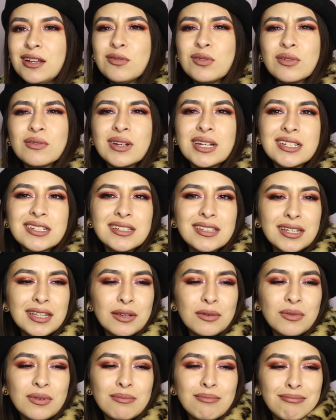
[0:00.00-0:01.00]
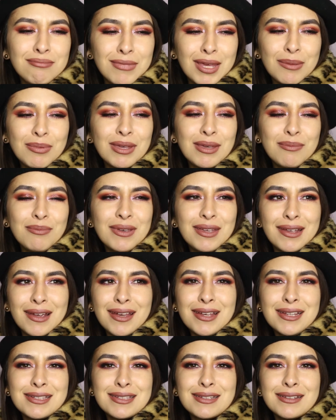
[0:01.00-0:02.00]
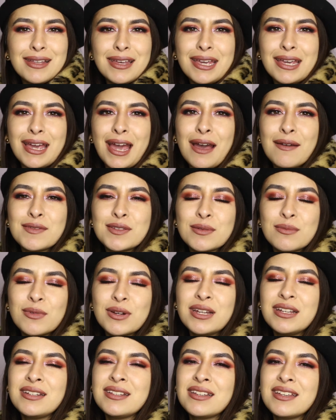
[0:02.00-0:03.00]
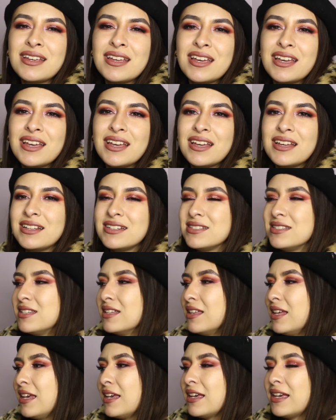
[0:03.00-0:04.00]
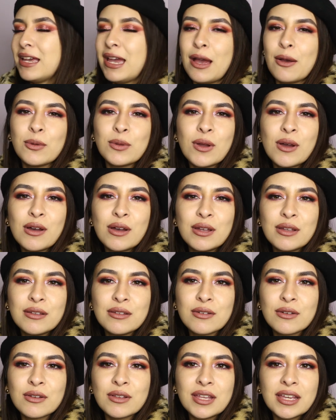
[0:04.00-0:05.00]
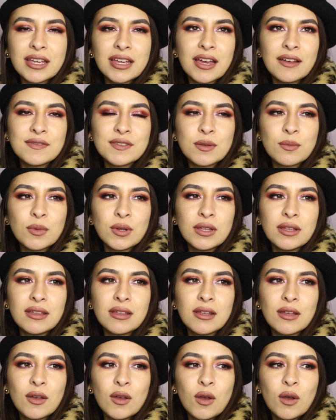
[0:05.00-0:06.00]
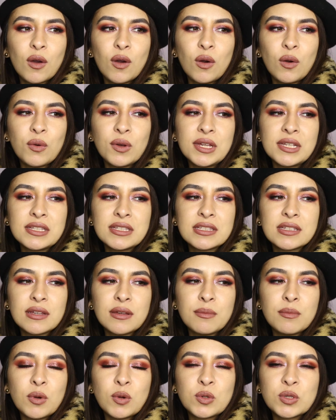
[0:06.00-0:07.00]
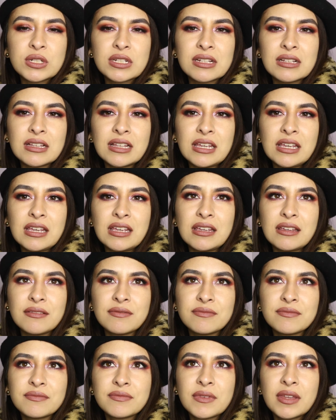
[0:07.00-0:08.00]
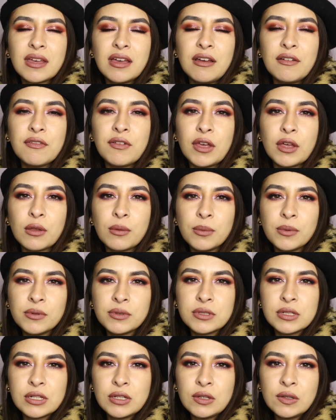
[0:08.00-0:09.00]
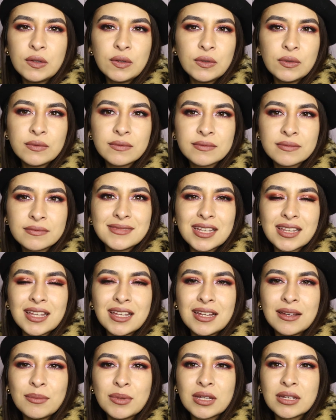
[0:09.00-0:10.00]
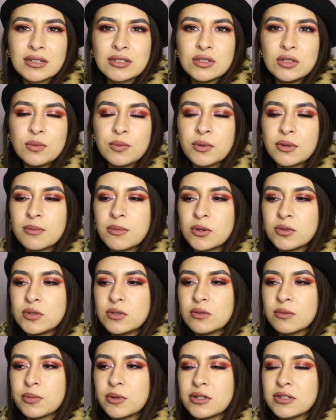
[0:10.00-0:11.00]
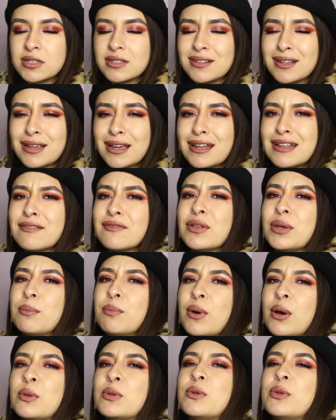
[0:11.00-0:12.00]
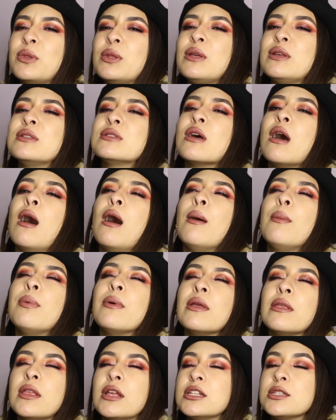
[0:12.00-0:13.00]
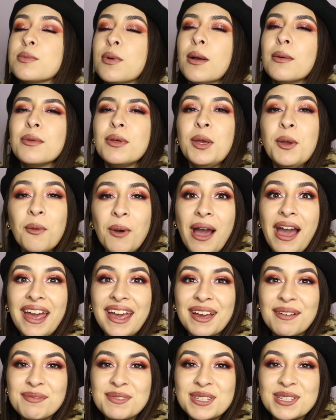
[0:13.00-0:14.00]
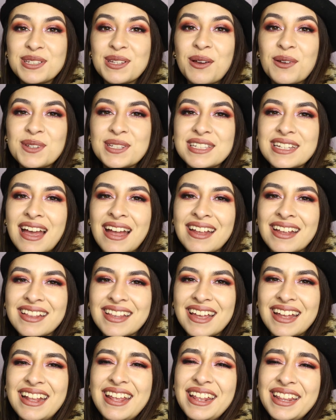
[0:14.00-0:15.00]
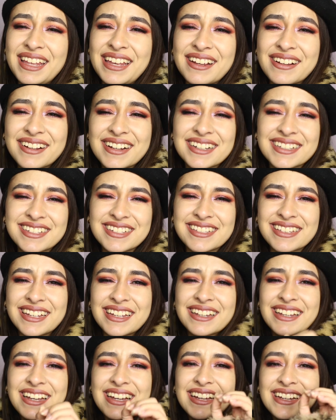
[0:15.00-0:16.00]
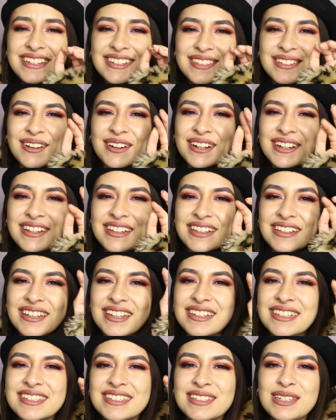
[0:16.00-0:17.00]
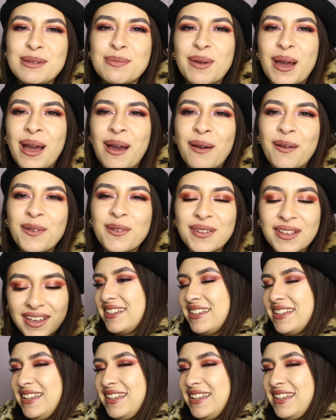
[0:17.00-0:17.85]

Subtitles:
I don't know. I just think it would, maybe it'd be nice to, like, have someone to, like, count on or, like, have someone always emotionally available to you. Not that I'm like a super emotional person. I kind of like bottle things up, and that's probably why I'm so sad at the end of the year, because it's like starting to like seep out.